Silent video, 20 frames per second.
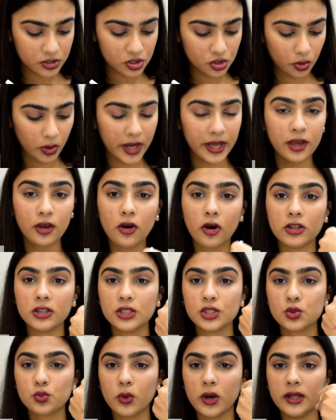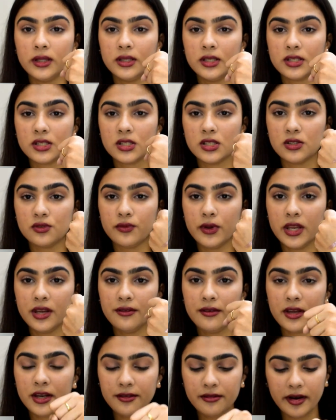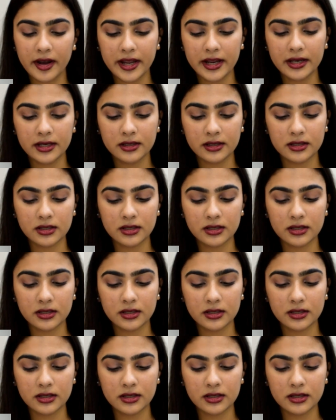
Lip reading: So I got this one. This is very, very white.